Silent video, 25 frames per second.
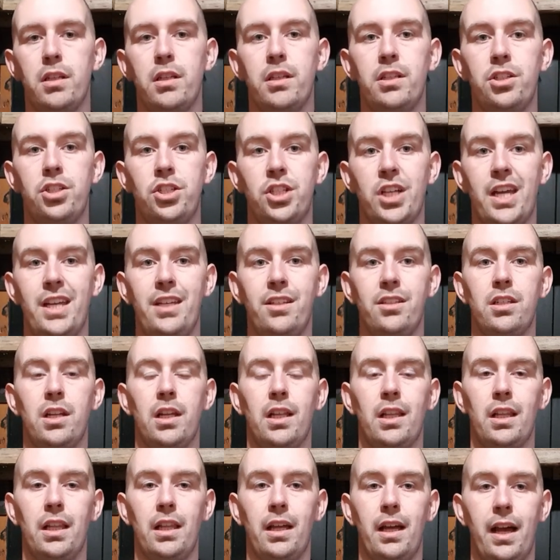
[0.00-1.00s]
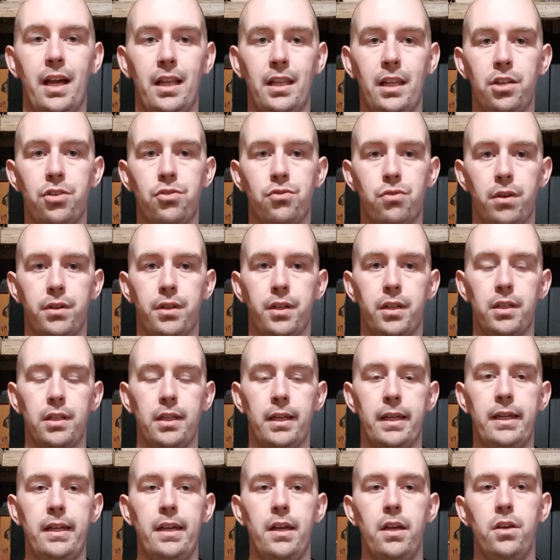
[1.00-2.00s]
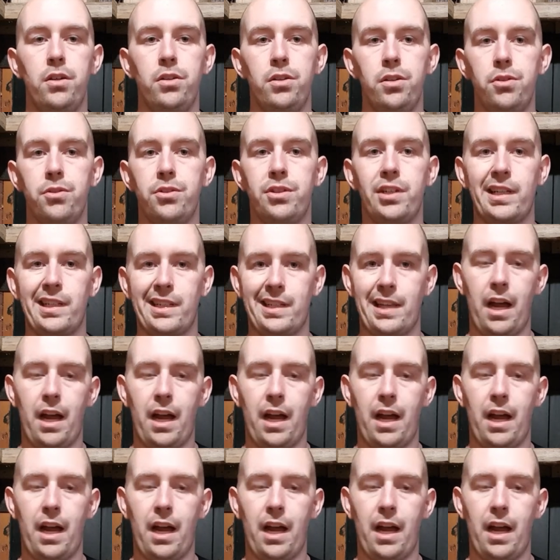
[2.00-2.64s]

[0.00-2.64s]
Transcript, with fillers: is changed electronically using a